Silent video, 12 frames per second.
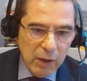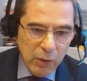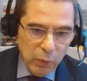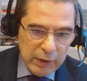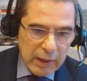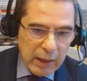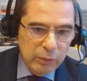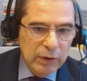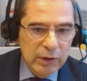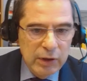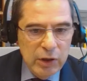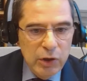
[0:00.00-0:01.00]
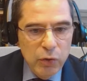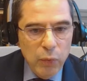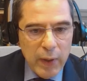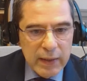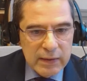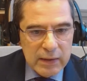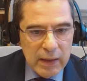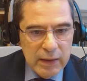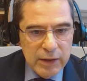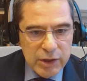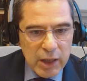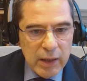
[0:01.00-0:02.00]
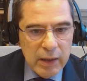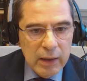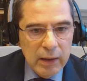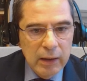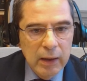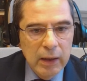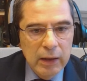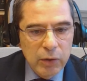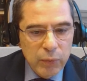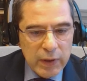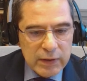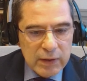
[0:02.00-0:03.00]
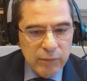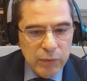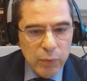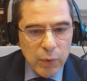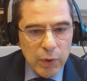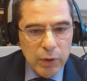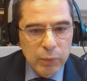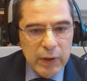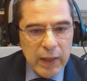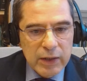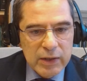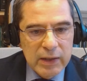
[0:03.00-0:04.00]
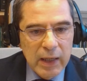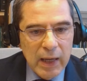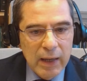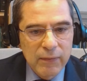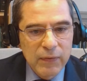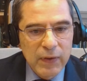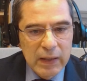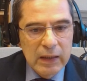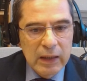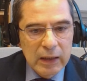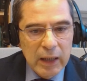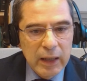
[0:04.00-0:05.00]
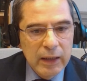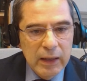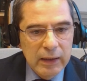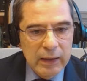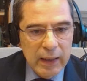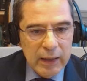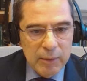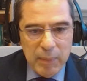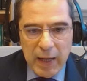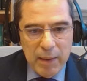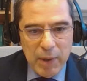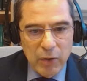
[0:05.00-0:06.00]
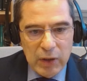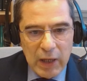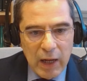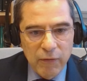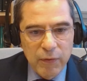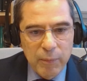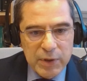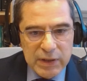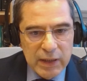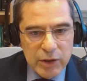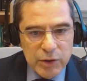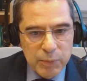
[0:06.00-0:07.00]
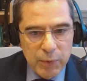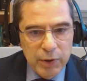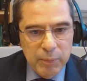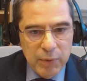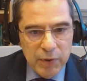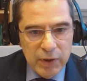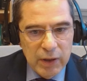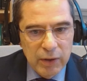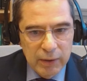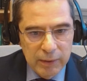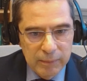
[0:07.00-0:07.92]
Without the US and China, the rest of the world would actually have a declining debt by about 0.5 percentage point per year.